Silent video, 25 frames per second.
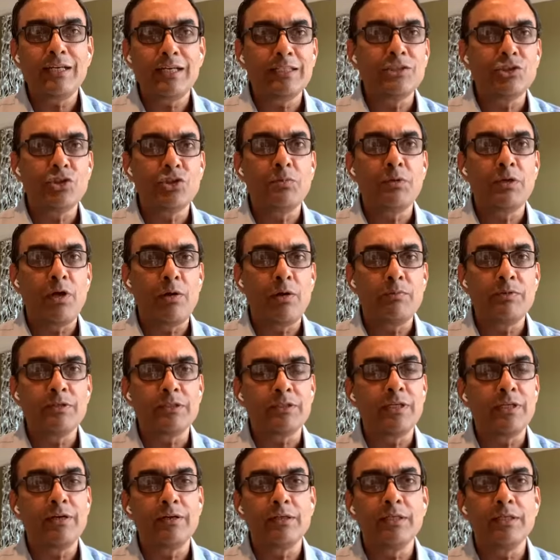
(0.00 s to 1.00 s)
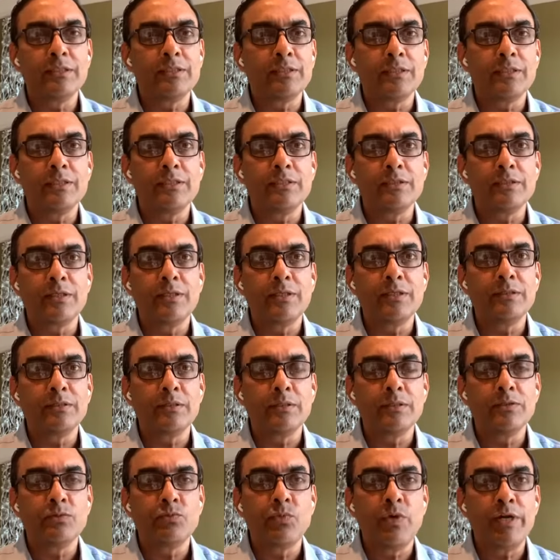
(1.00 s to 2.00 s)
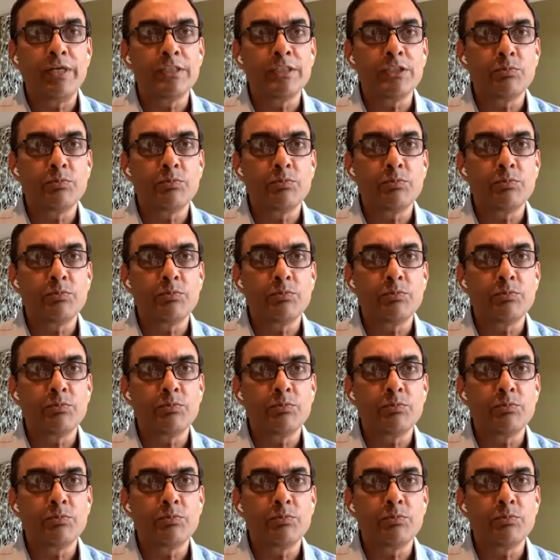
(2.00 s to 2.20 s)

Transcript: consumer obviously is very